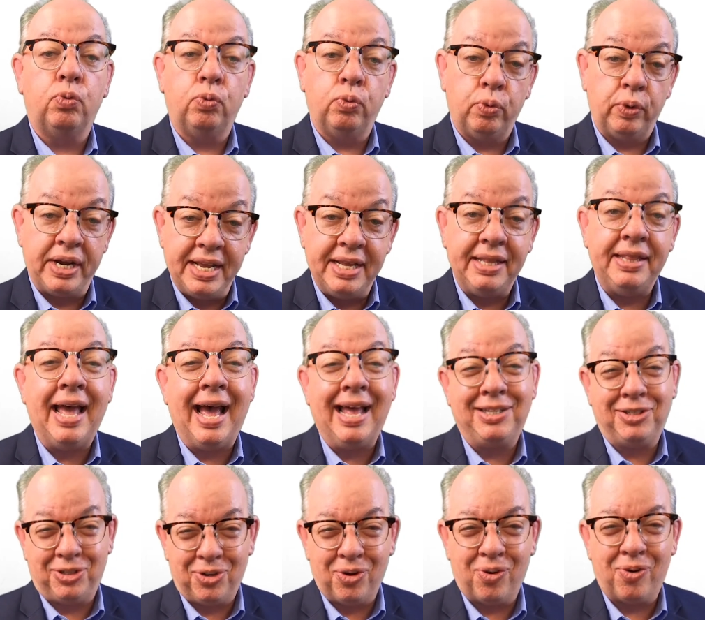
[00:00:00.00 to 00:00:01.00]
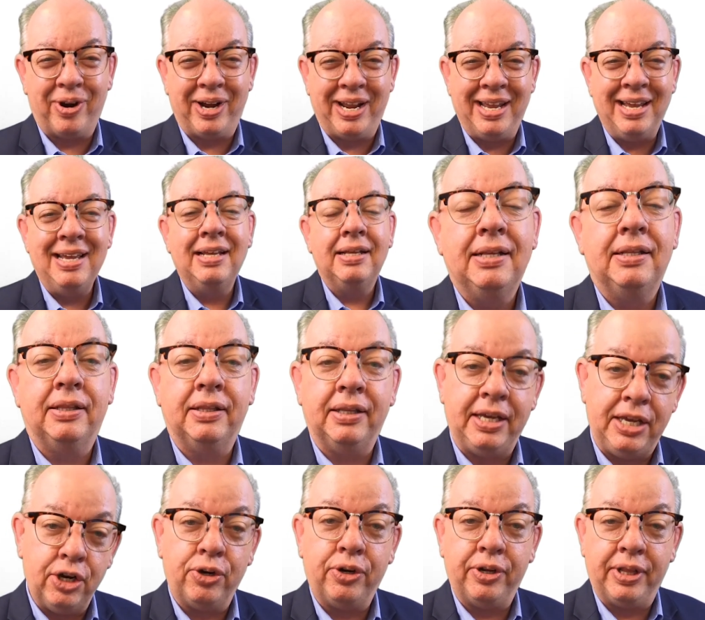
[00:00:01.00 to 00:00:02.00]
read that story,
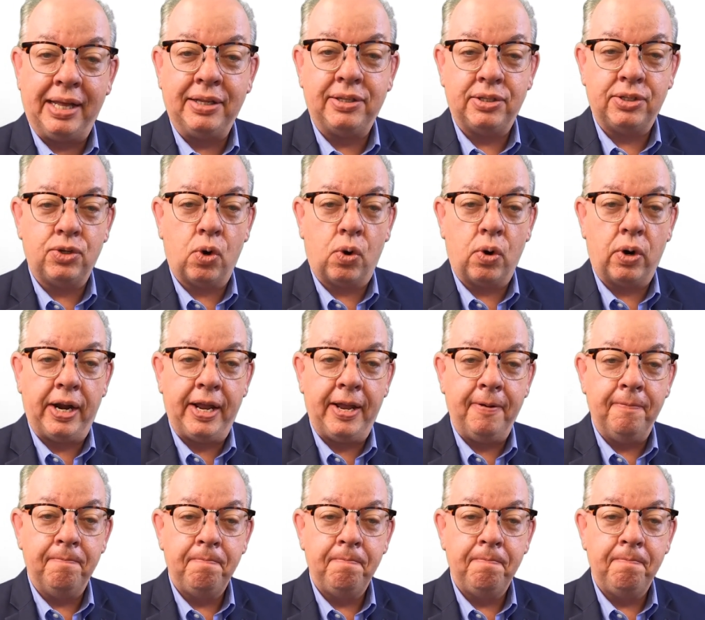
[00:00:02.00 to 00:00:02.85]
hear that story.